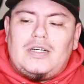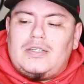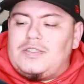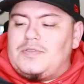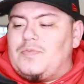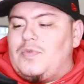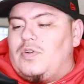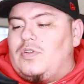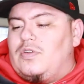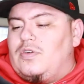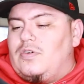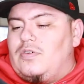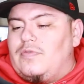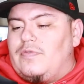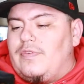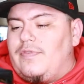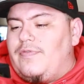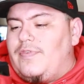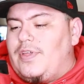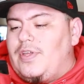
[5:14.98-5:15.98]
small little
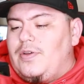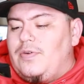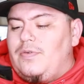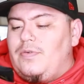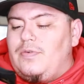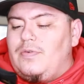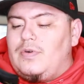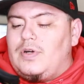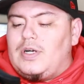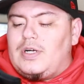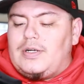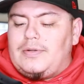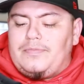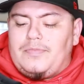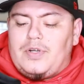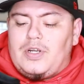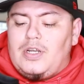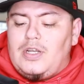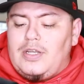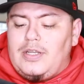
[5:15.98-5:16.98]
review,
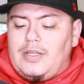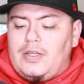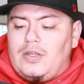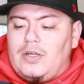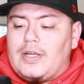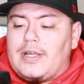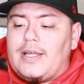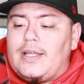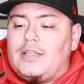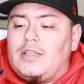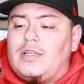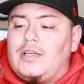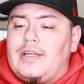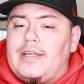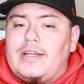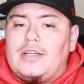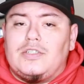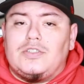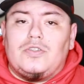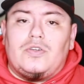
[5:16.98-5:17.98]
early look at the
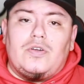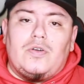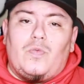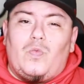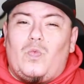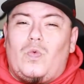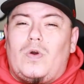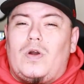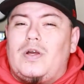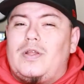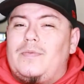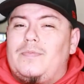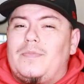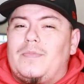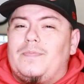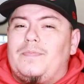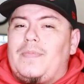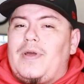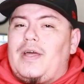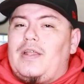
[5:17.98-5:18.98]
Air Jordan 1
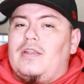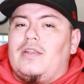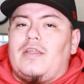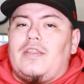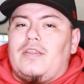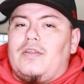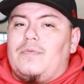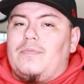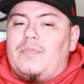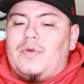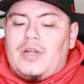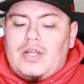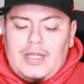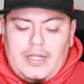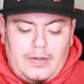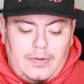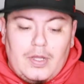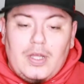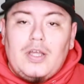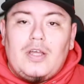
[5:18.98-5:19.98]
patent leather
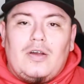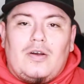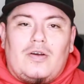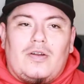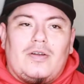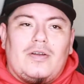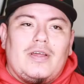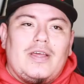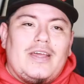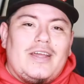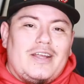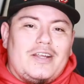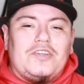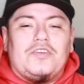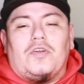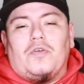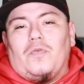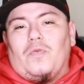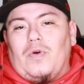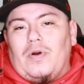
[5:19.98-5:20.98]
bread, or Air
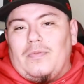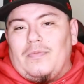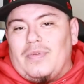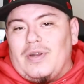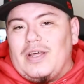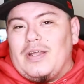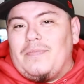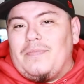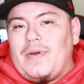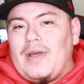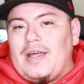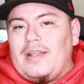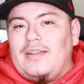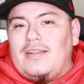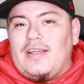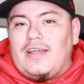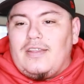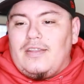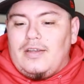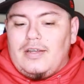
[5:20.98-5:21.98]
Jordan 1 bread
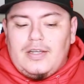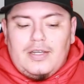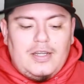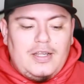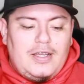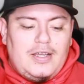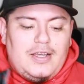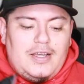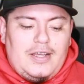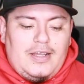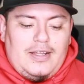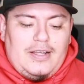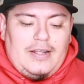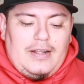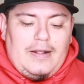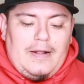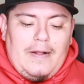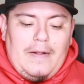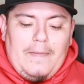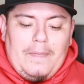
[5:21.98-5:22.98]
patent leather.
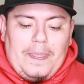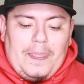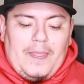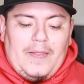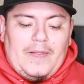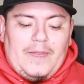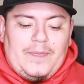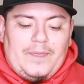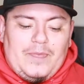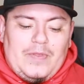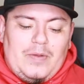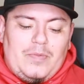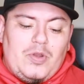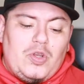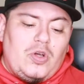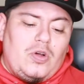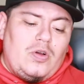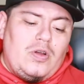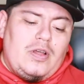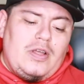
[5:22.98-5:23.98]
Let me
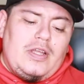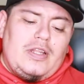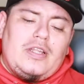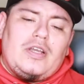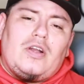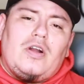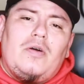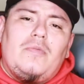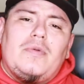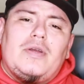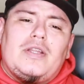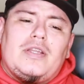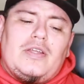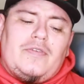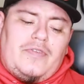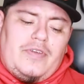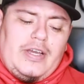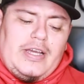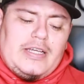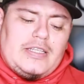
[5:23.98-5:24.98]
know in the comment
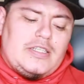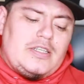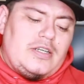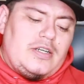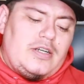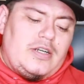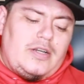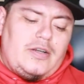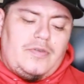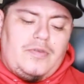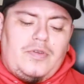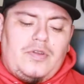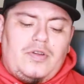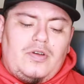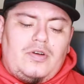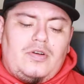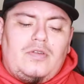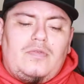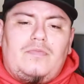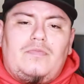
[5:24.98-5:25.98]
if you guys are, you
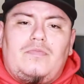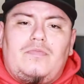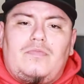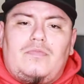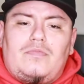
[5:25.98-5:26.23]
know,